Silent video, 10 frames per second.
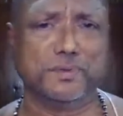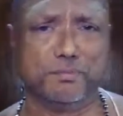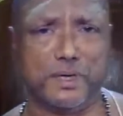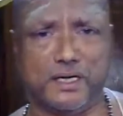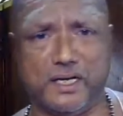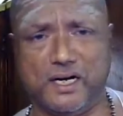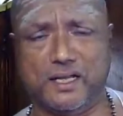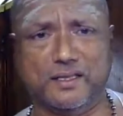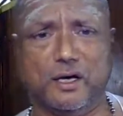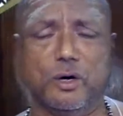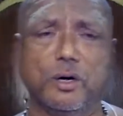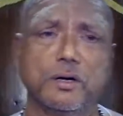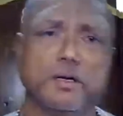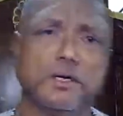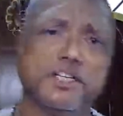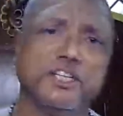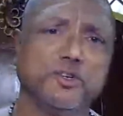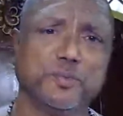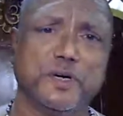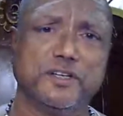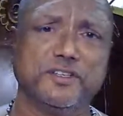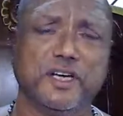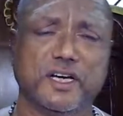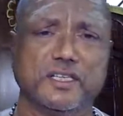Bhattananda or Shivopadhyaya